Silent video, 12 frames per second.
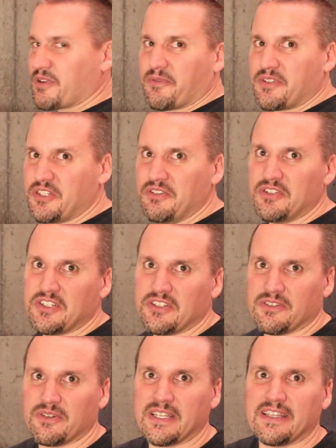what I was used
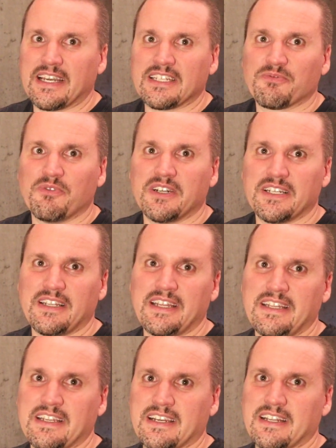to, and that's what
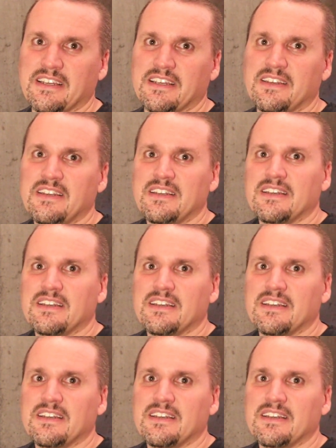any kind of